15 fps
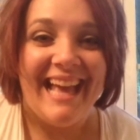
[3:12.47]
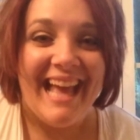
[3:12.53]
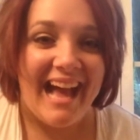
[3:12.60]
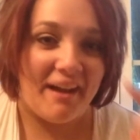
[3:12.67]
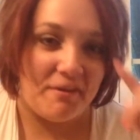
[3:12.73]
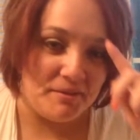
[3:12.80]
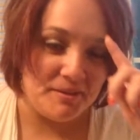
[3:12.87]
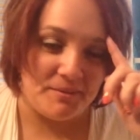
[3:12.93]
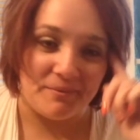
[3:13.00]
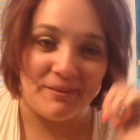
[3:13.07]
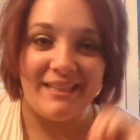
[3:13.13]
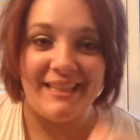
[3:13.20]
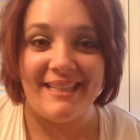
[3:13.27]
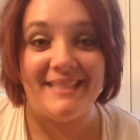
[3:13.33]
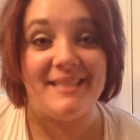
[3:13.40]
I was
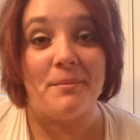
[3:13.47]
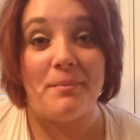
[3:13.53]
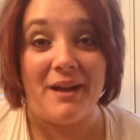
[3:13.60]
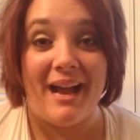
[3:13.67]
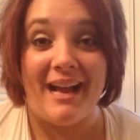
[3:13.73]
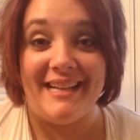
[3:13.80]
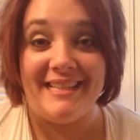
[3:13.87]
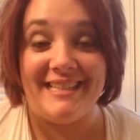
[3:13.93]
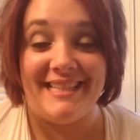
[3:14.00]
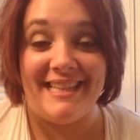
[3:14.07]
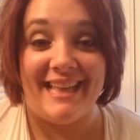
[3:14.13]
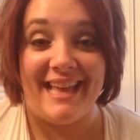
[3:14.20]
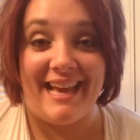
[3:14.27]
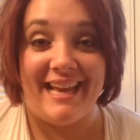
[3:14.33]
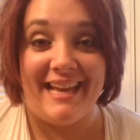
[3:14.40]
really surprised
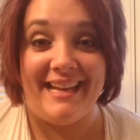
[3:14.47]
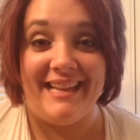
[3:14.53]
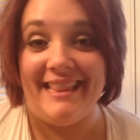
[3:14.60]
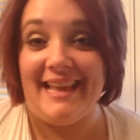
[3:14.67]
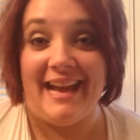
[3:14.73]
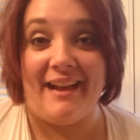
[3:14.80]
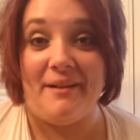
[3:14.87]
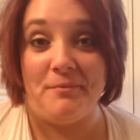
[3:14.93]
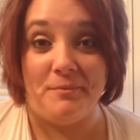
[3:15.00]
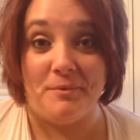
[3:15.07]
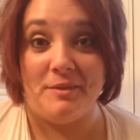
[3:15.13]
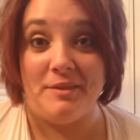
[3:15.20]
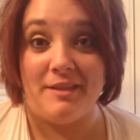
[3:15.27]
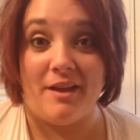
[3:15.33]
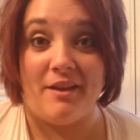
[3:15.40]
that that
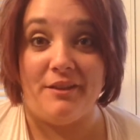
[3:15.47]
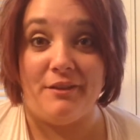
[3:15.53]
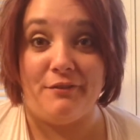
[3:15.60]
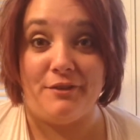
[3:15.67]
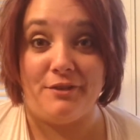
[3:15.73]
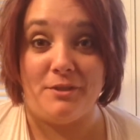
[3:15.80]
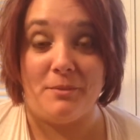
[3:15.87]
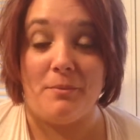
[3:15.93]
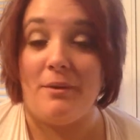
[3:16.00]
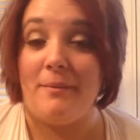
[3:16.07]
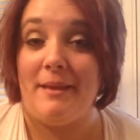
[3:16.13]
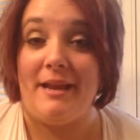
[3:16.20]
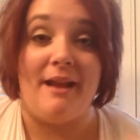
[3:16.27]
was on the first appointment.